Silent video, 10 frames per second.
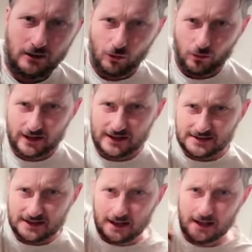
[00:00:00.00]
all
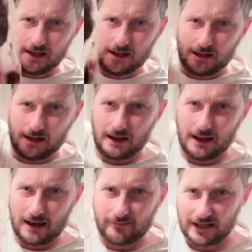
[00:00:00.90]
these are
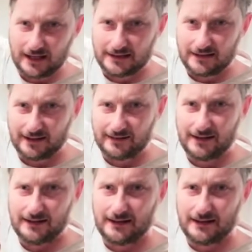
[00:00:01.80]
lovely done,